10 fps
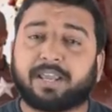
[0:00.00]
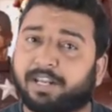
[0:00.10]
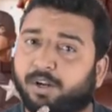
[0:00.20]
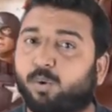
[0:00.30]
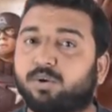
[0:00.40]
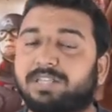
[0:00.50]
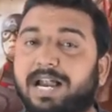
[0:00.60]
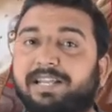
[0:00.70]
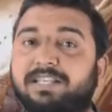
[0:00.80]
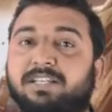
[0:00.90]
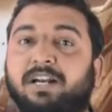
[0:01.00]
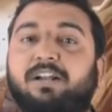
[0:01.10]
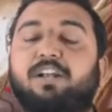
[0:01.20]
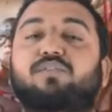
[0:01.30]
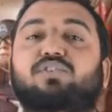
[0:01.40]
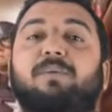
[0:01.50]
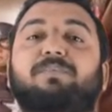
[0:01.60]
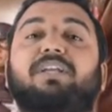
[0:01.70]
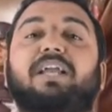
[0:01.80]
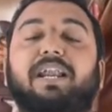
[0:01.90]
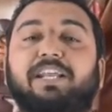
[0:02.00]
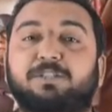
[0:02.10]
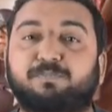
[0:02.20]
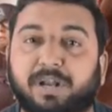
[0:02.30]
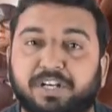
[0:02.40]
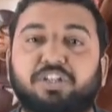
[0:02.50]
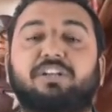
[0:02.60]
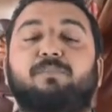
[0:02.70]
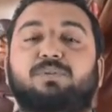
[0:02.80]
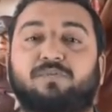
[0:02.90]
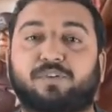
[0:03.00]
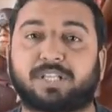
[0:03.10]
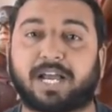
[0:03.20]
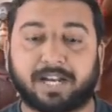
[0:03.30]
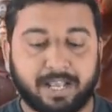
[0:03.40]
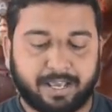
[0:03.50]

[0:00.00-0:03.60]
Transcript: he knows that he is guilty of something and he is punishing himself for that.